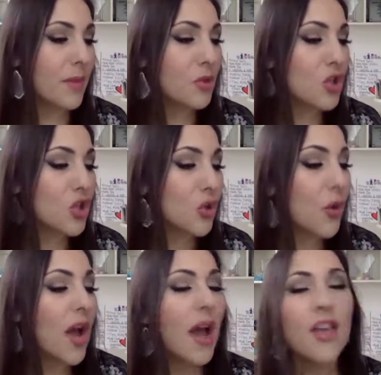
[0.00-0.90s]
Number 2,
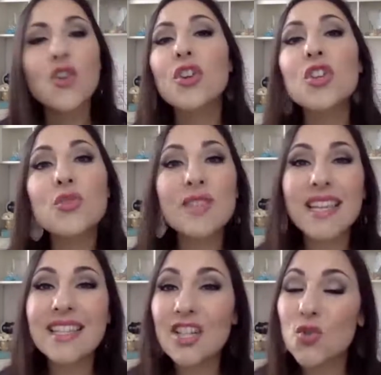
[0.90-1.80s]
you can use
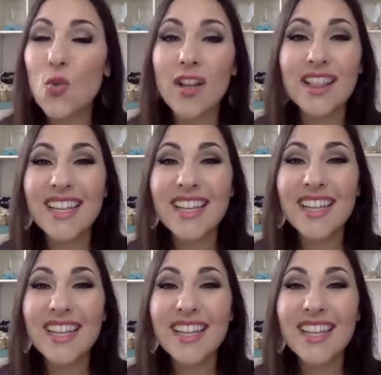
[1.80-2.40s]
InTouch one-click.